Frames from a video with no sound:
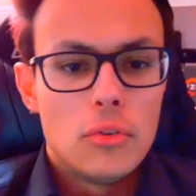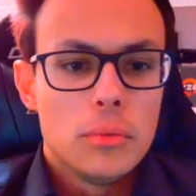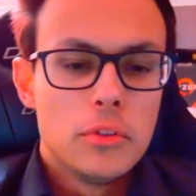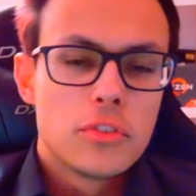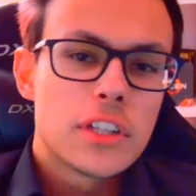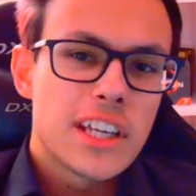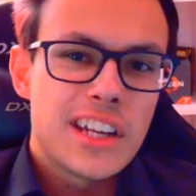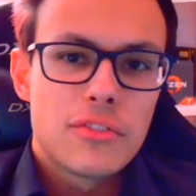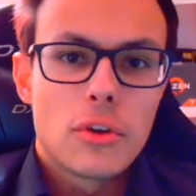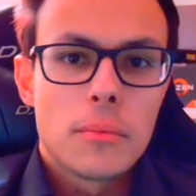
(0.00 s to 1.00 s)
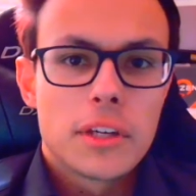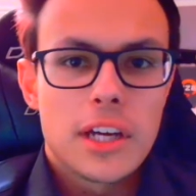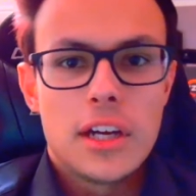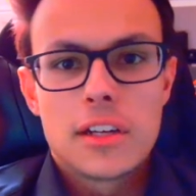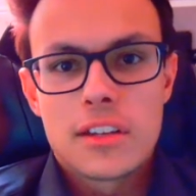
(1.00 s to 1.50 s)
it again from the cart and
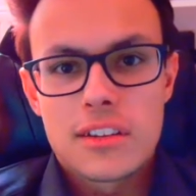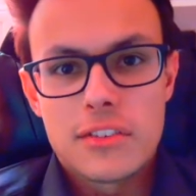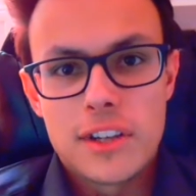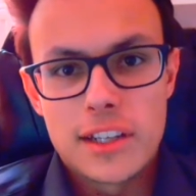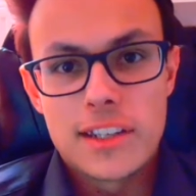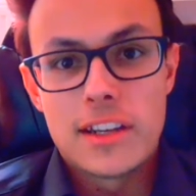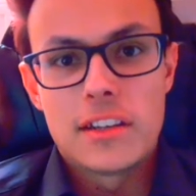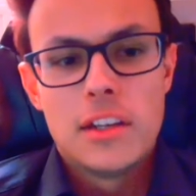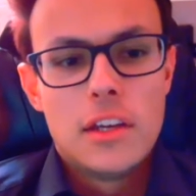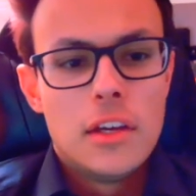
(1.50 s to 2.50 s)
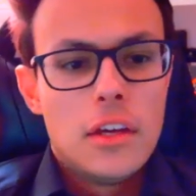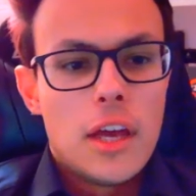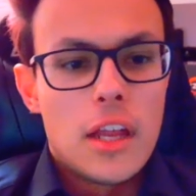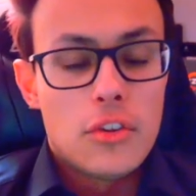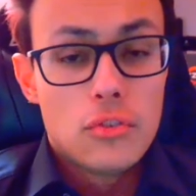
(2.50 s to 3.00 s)
stuff like that. And
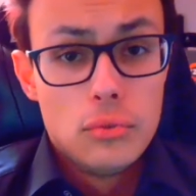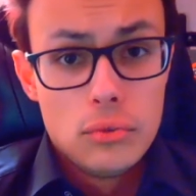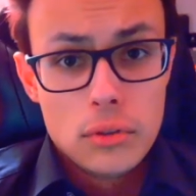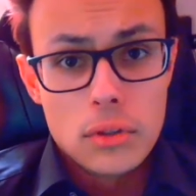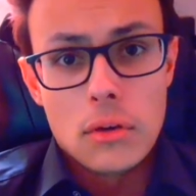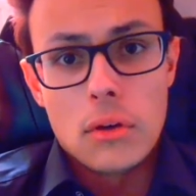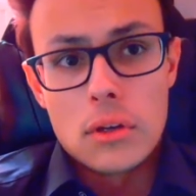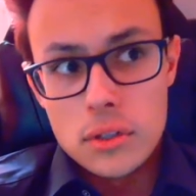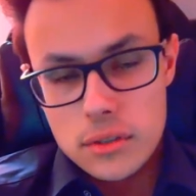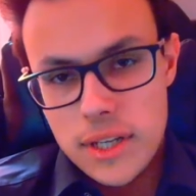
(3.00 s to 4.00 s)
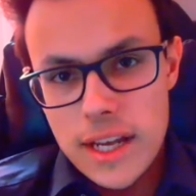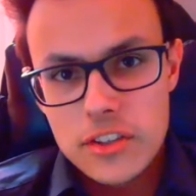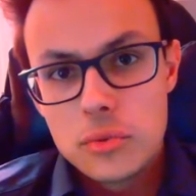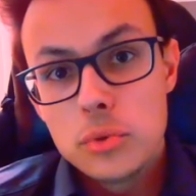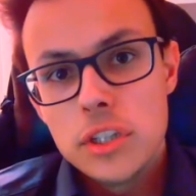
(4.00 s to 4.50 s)
soon, or next
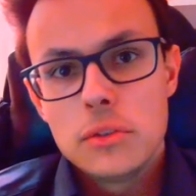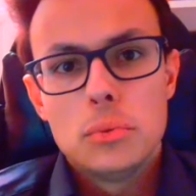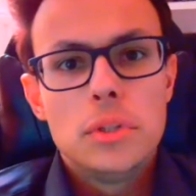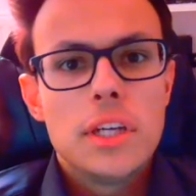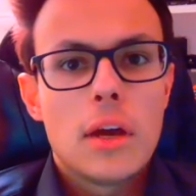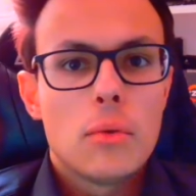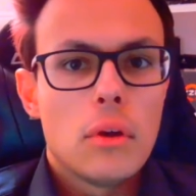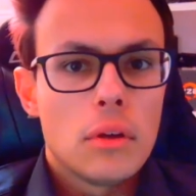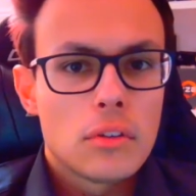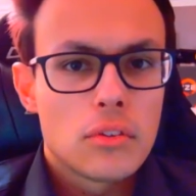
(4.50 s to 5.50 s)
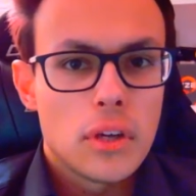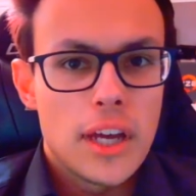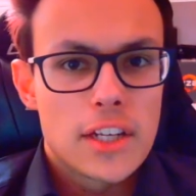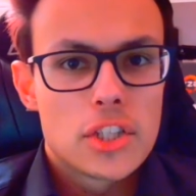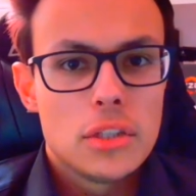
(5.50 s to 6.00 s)
week, we are also
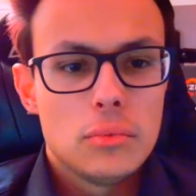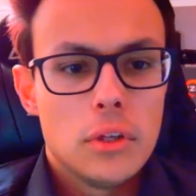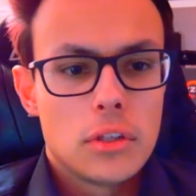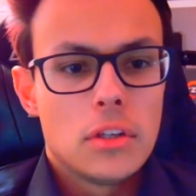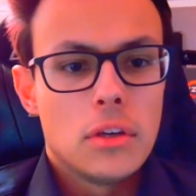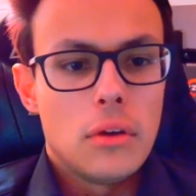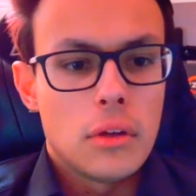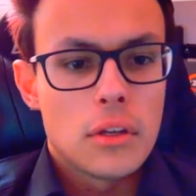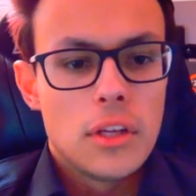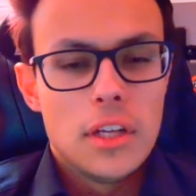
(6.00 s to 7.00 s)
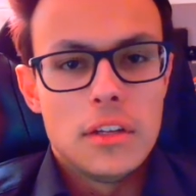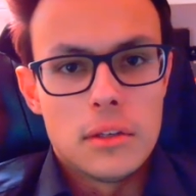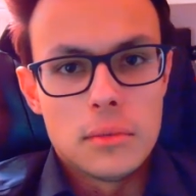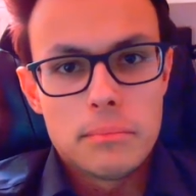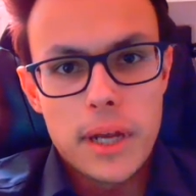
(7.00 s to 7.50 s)
actually working on the
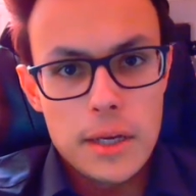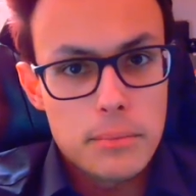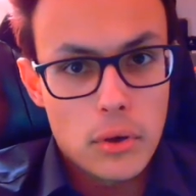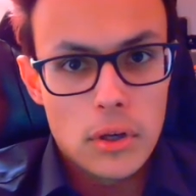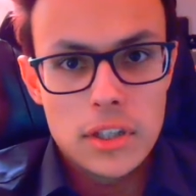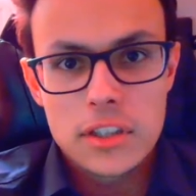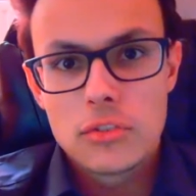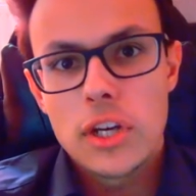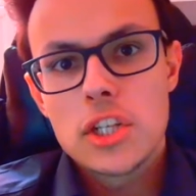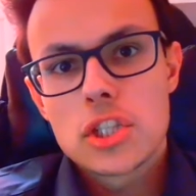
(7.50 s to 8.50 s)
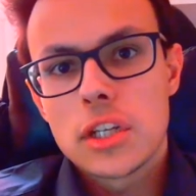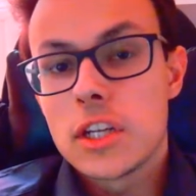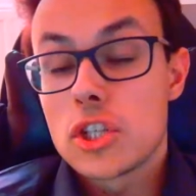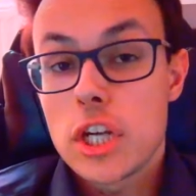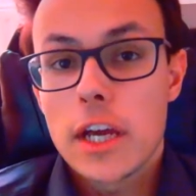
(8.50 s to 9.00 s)
PayPal integration and
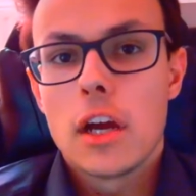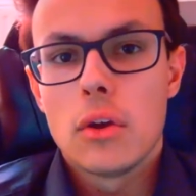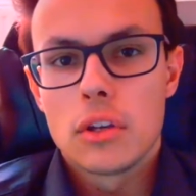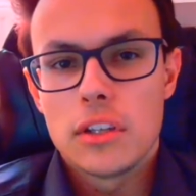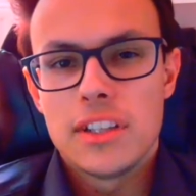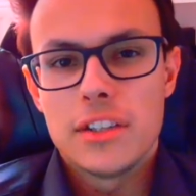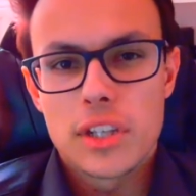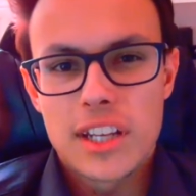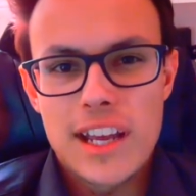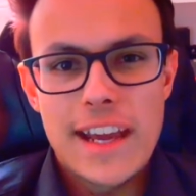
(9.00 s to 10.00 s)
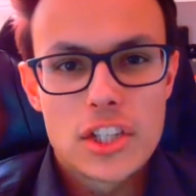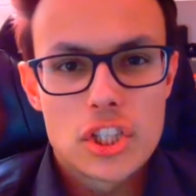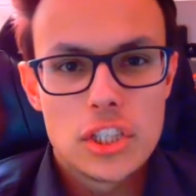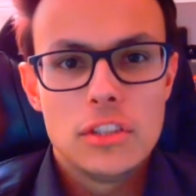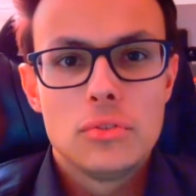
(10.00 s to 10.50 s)
checkout, that you can actually
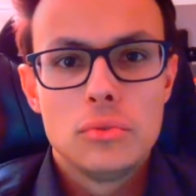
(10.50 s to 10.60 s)
do